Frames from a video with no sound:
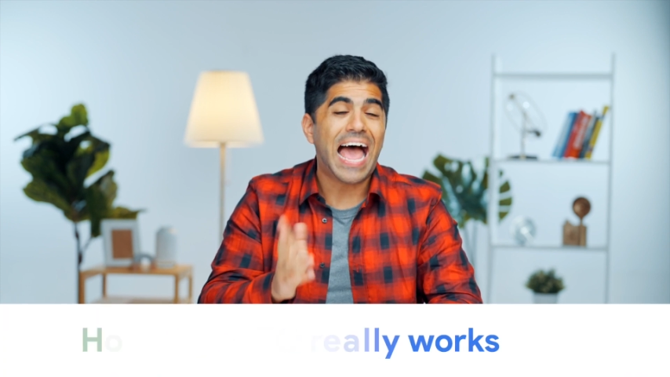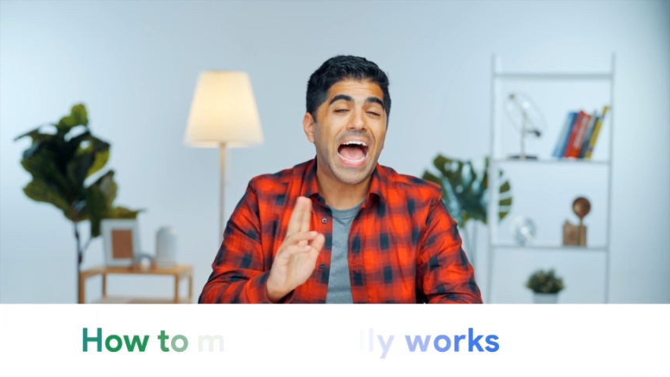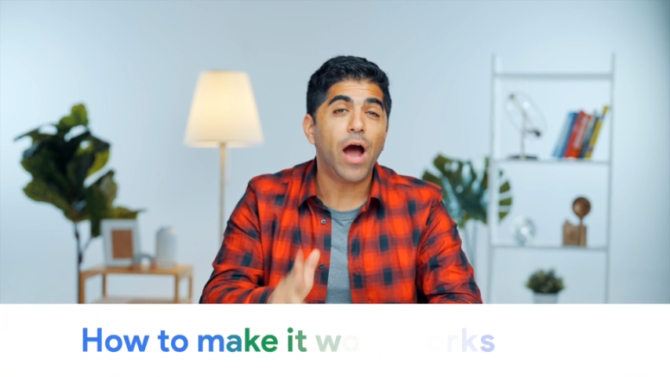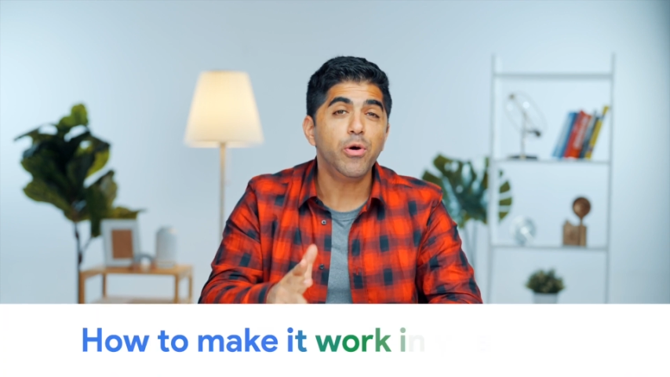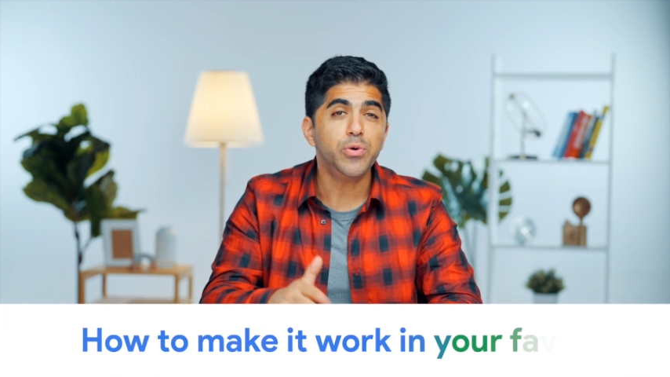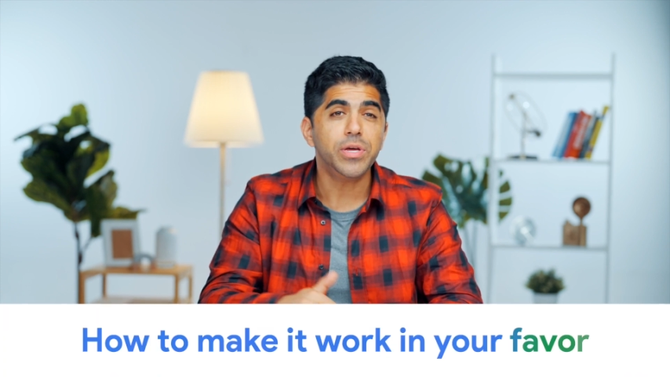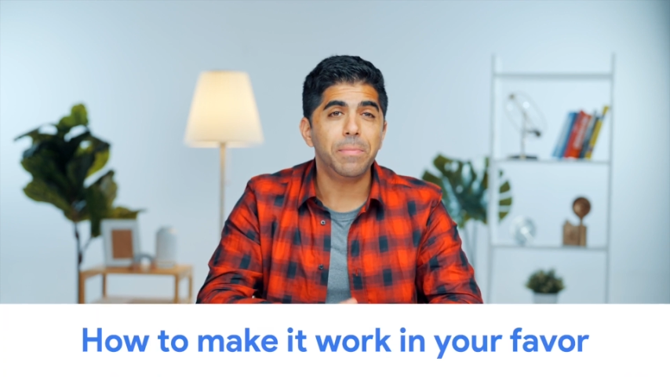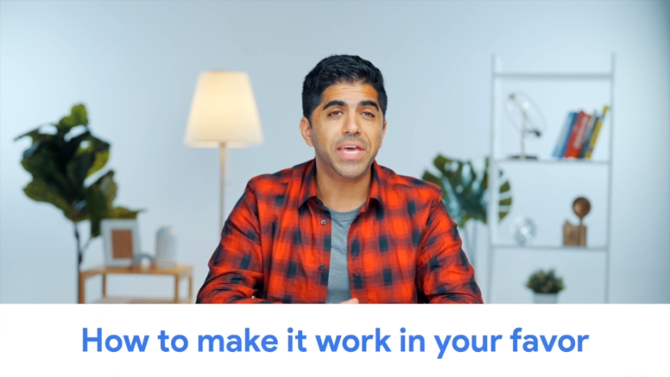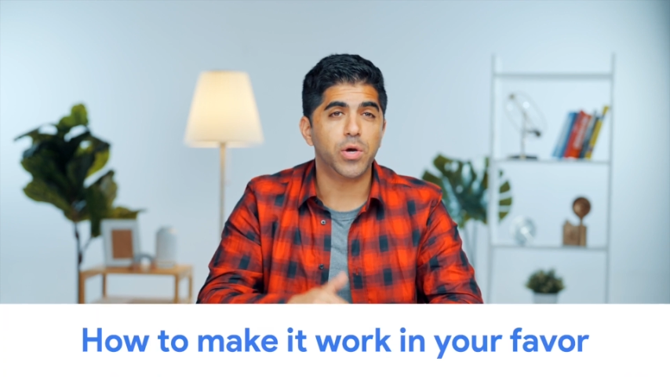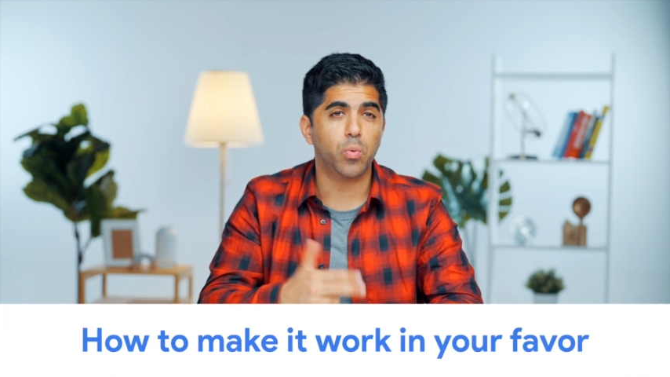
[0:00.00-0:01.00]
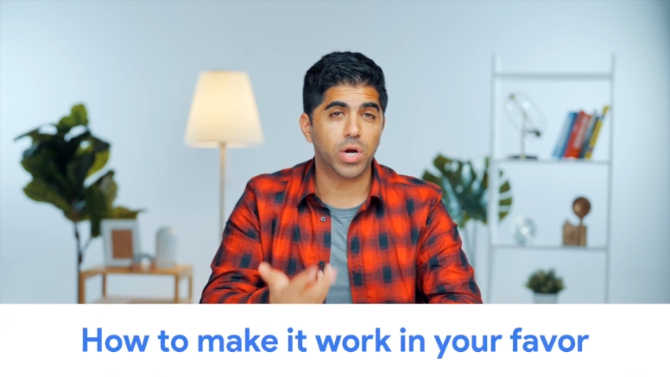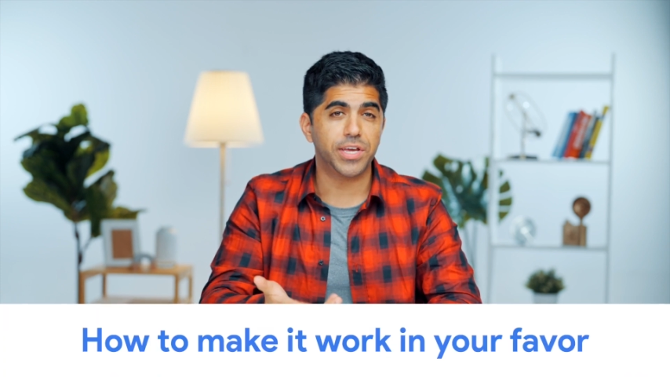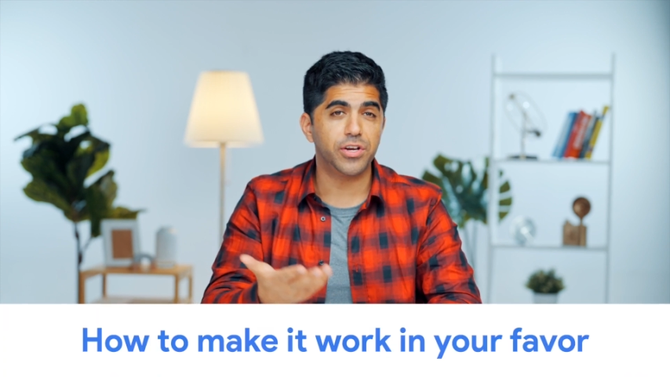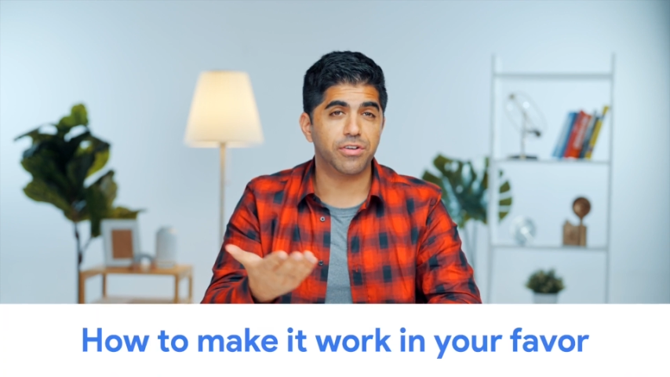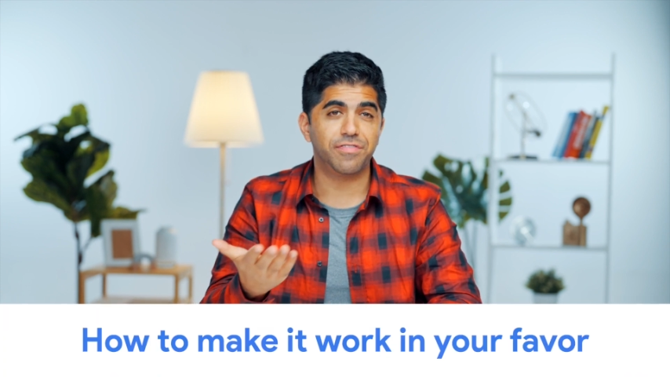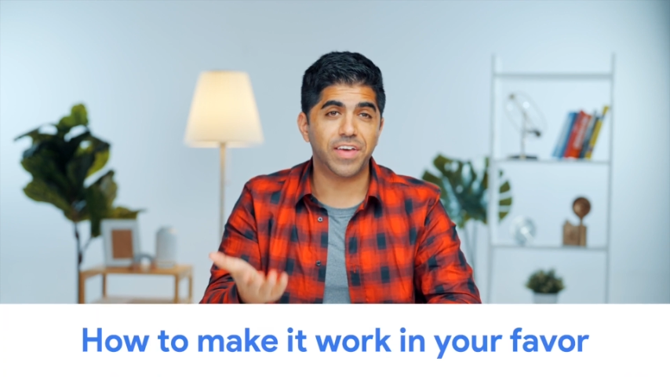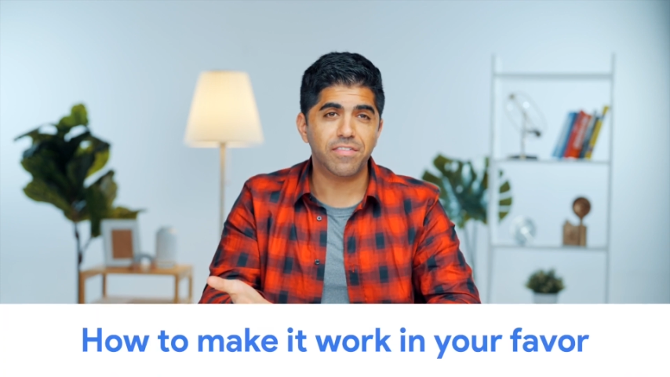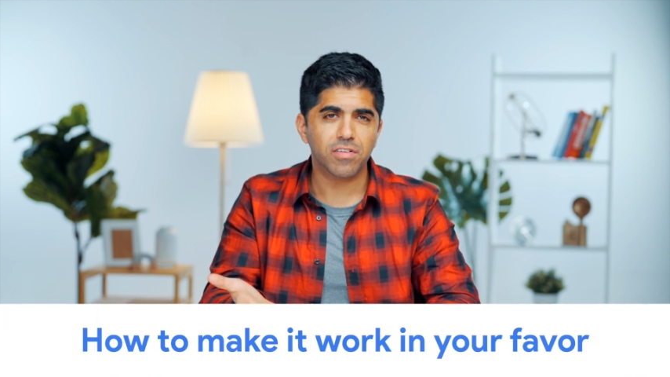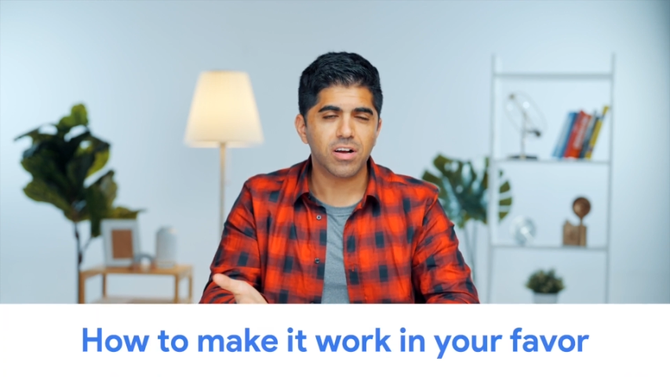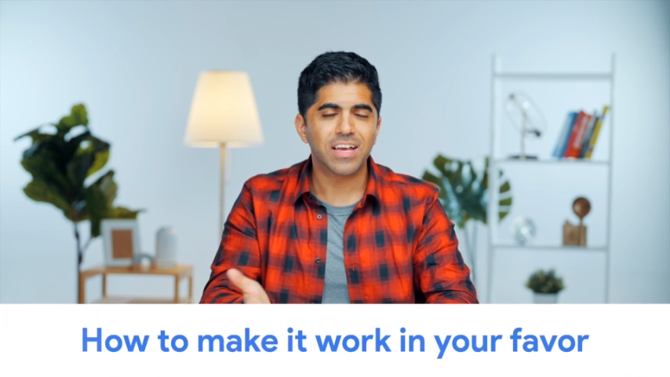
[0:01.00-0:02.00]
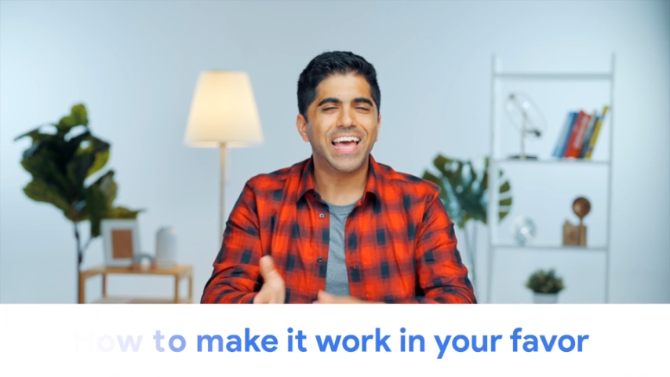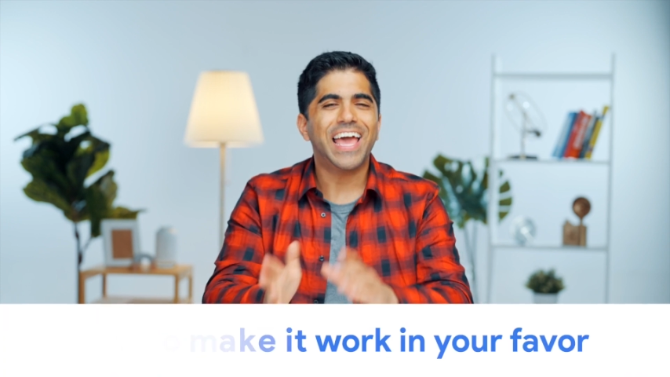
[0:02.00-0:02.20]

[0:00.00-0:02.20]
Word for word: how you can make it work in your favor,